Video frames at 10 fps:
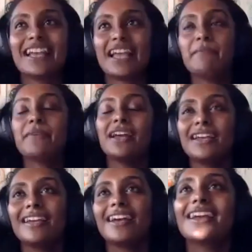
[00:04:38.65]
like, I mean,
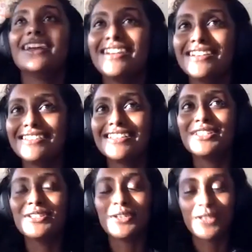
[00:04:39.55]
I
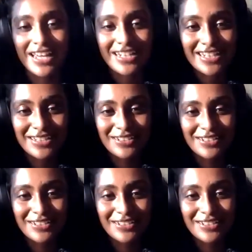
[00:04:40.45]
this show that I did